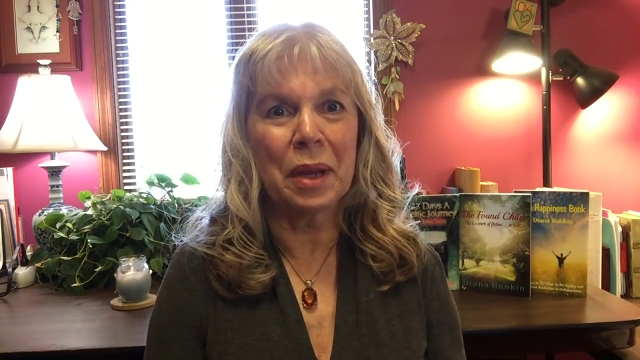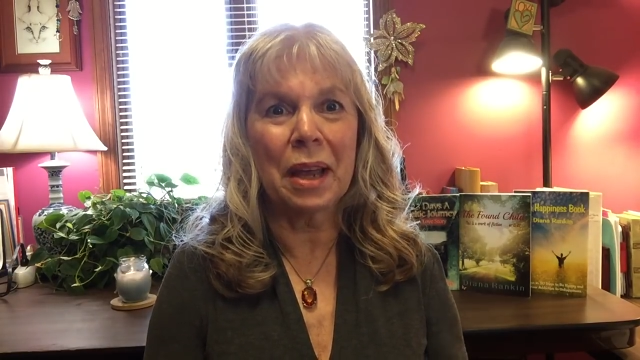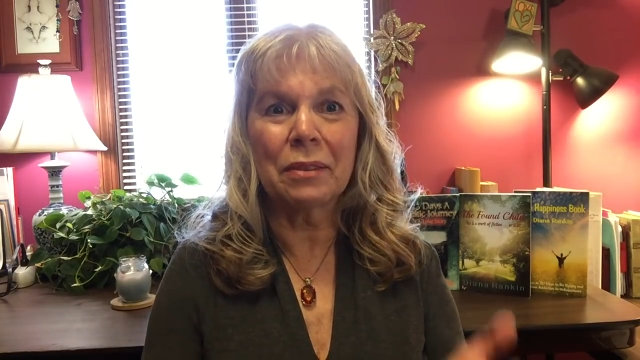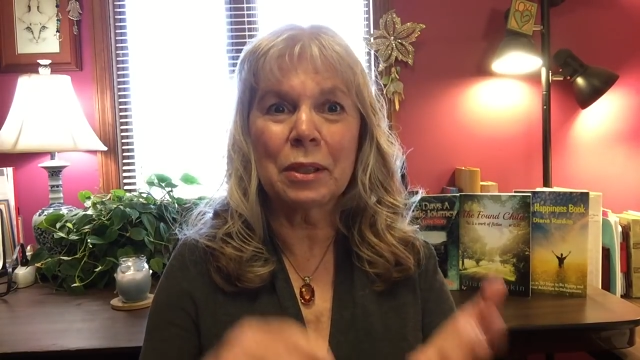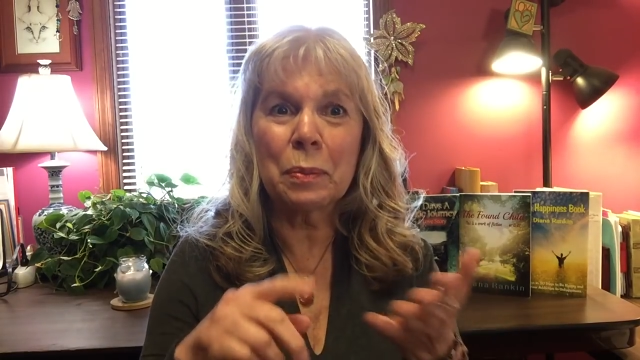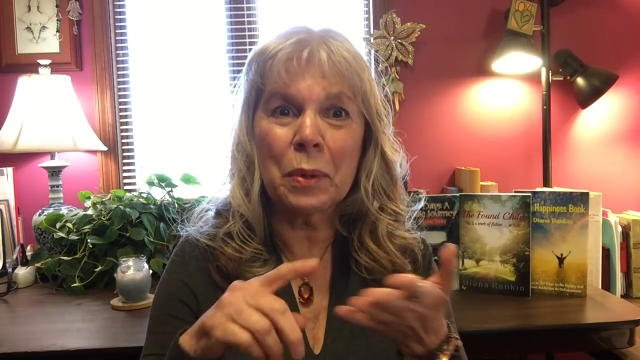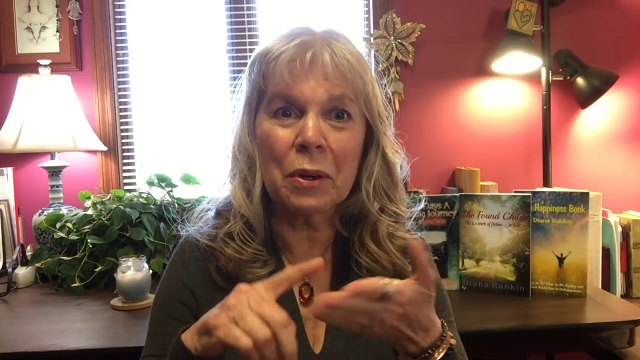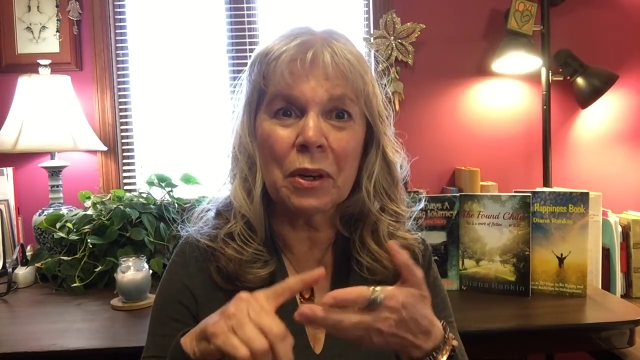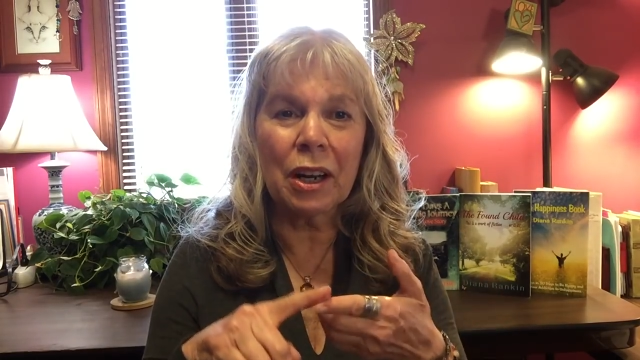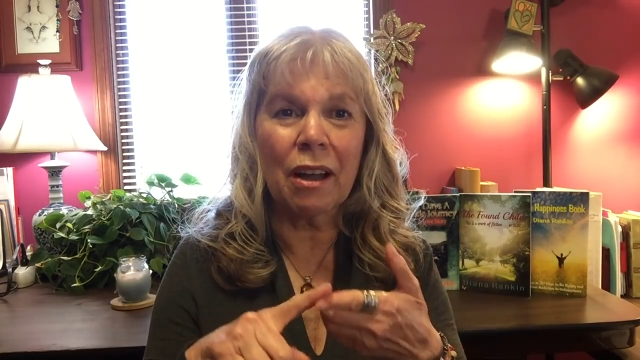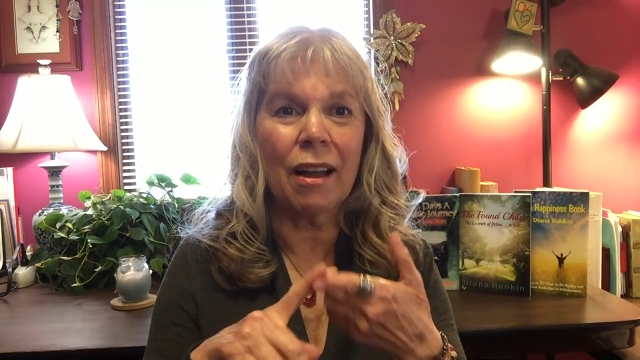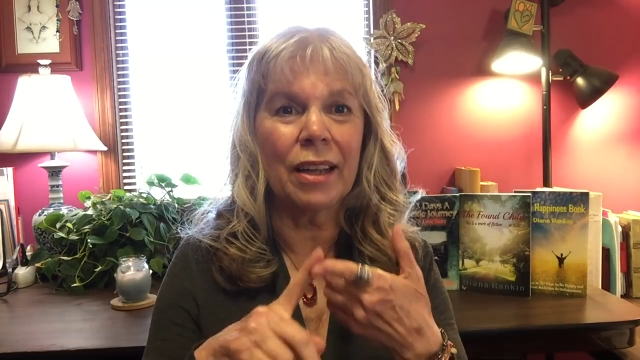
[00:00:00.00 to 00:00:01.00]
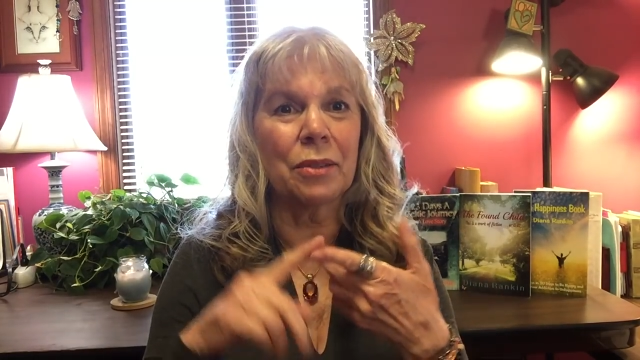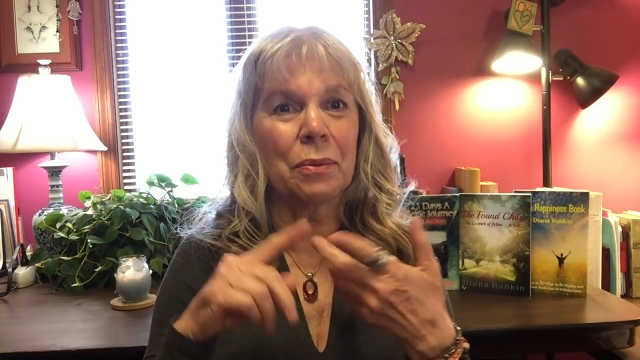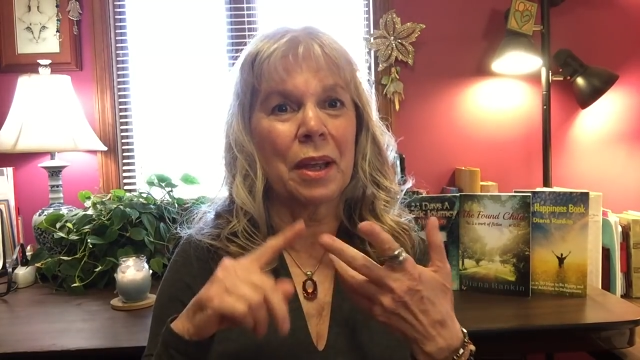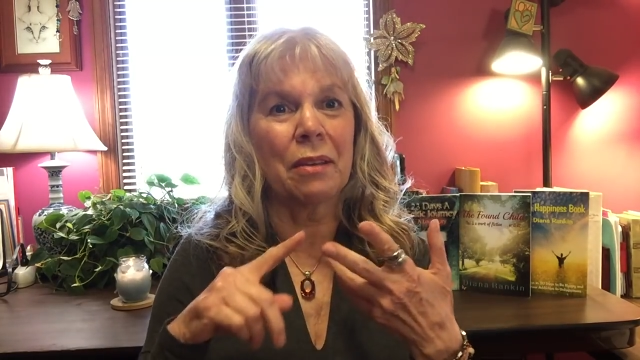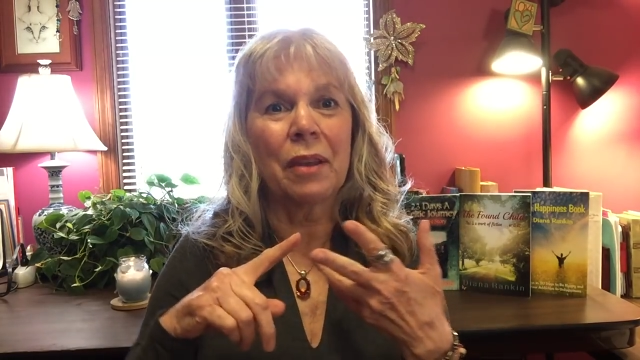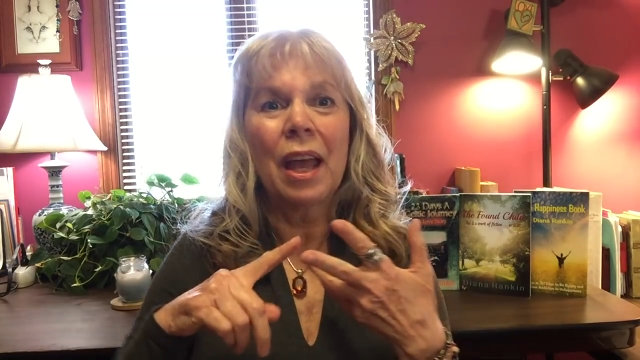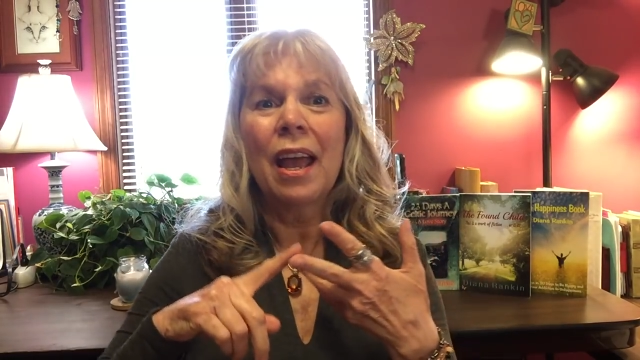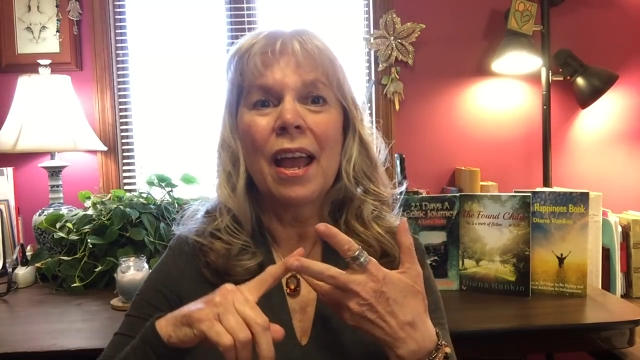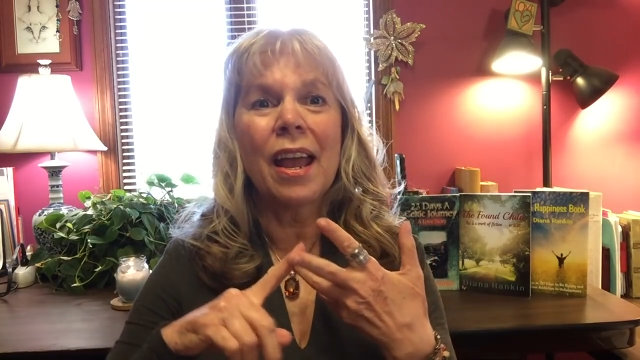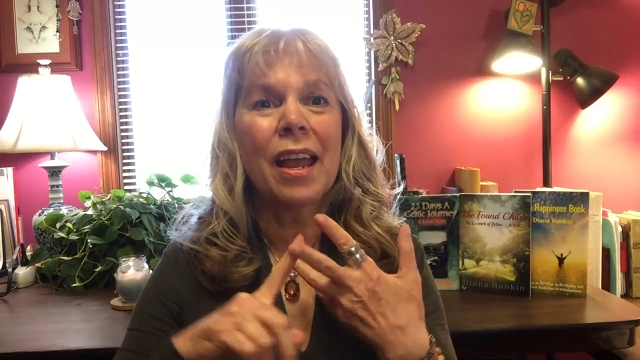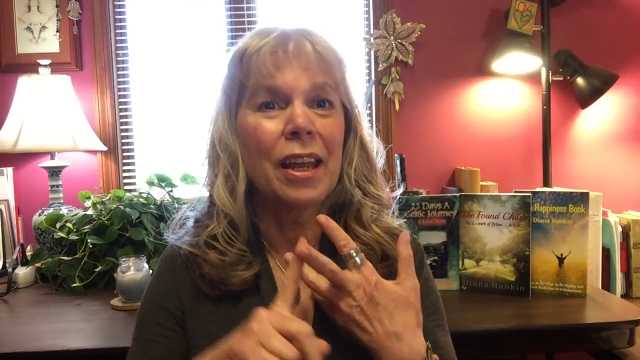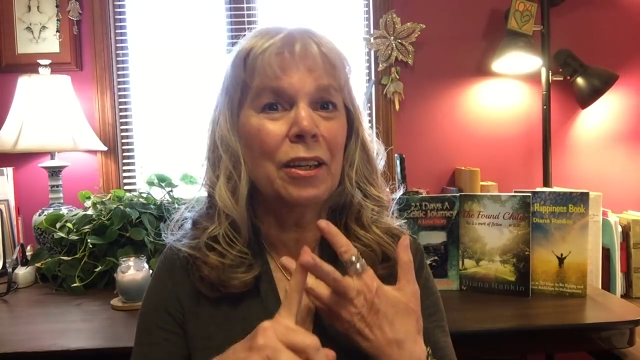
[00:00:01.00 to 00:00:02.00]
We have spirit guides, we have
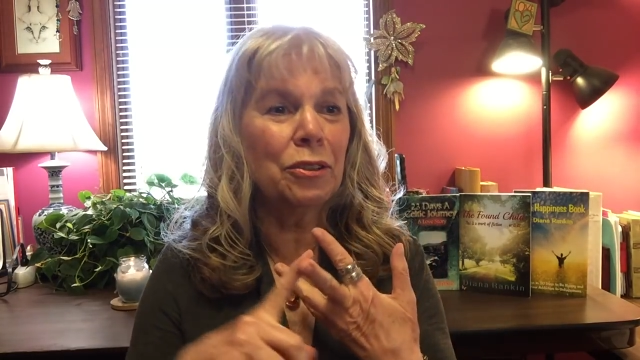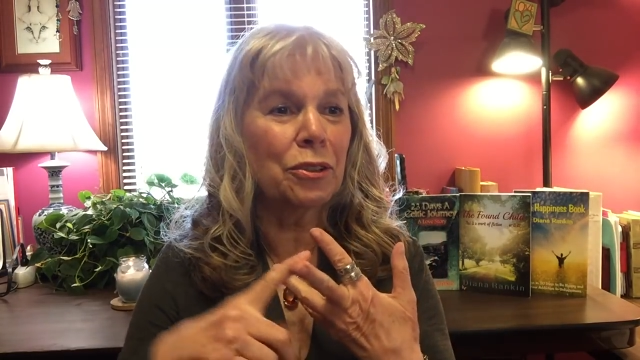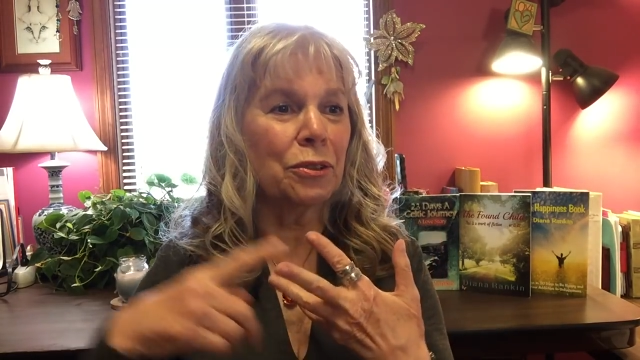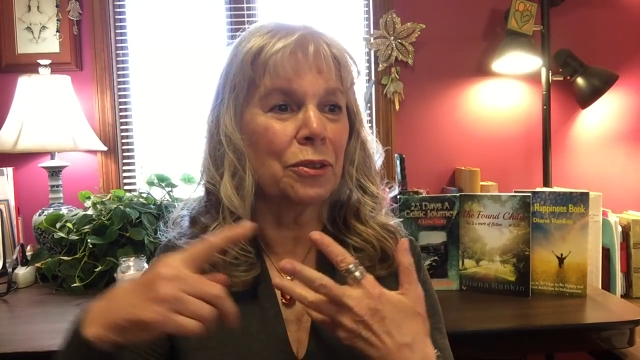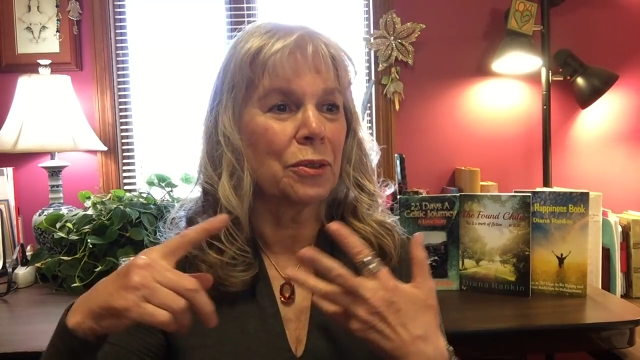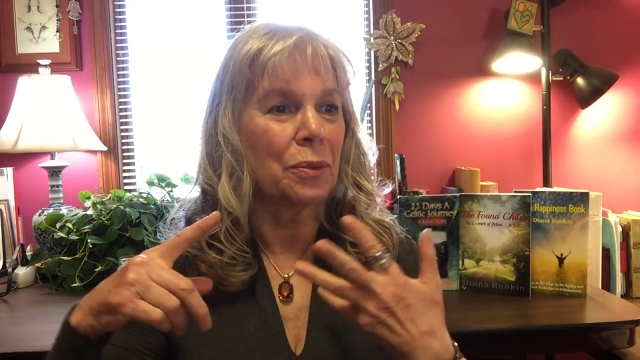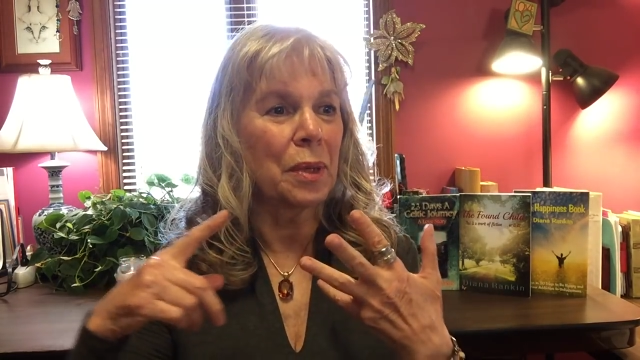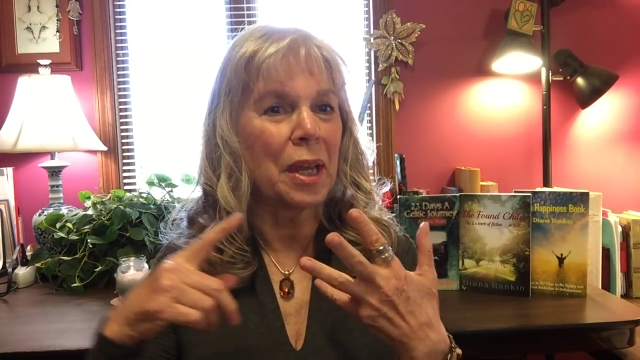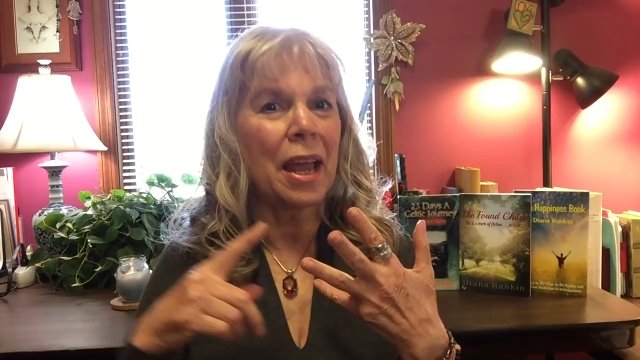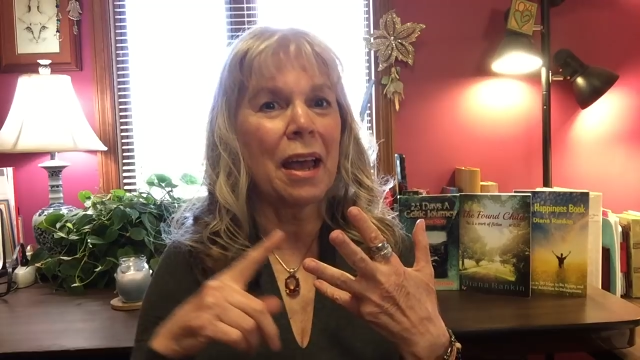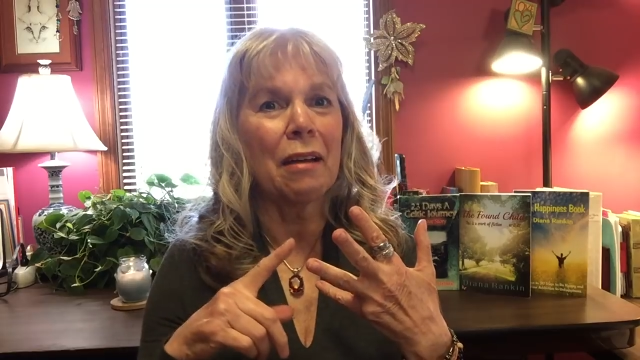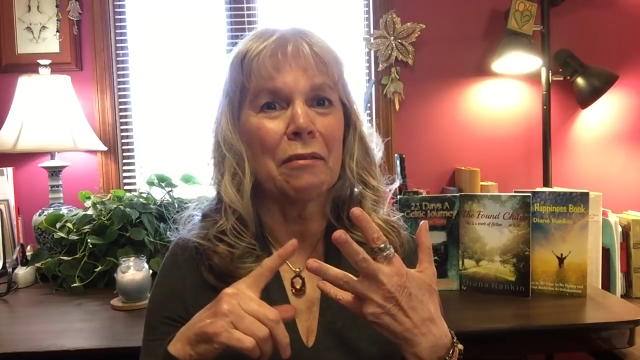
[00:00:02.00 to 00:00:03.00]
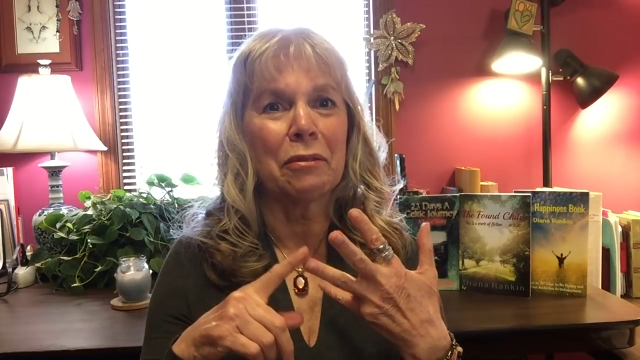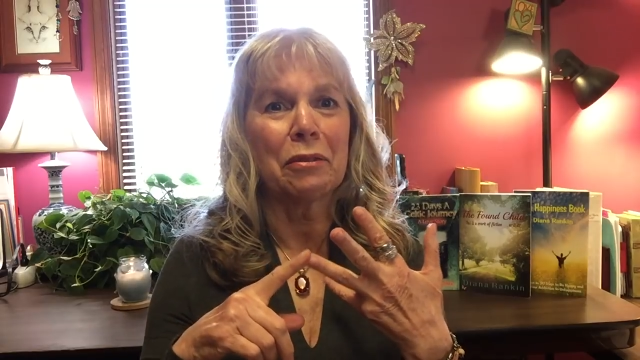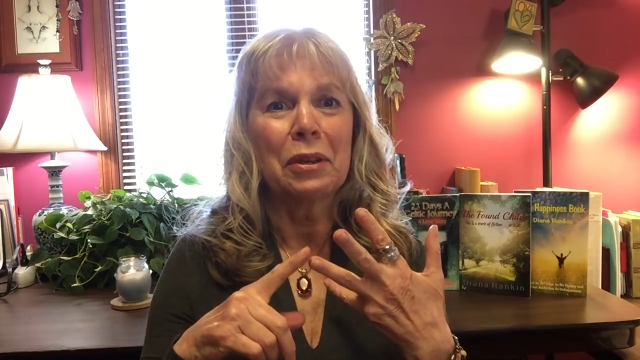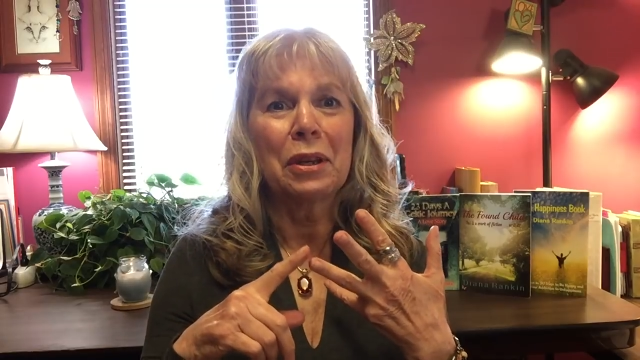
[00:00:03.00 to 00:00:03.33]
angels, we have